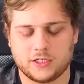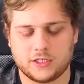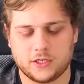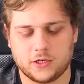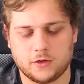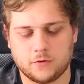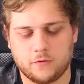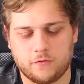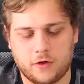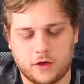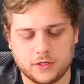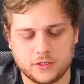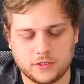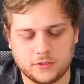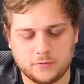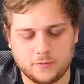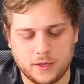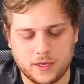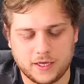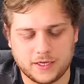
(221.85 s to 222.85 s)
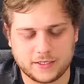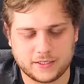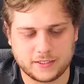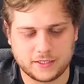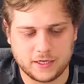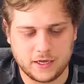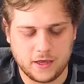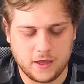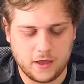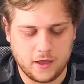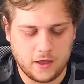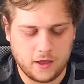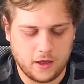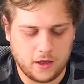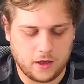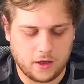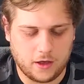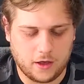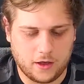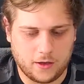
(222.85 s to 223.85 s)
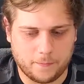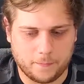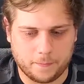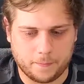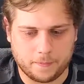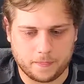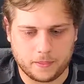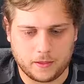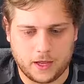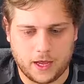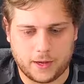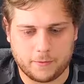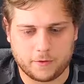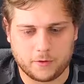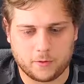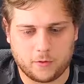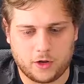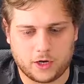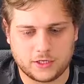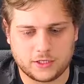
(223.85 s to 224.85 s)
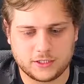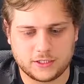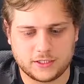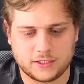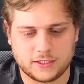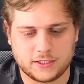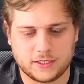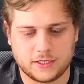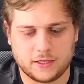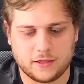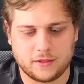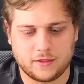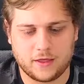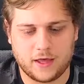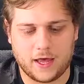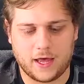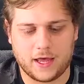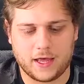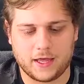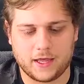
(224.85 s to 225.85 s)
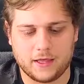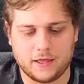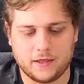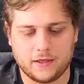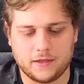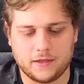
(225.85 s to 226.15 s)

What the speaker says: So Fossil makes hybrid watches that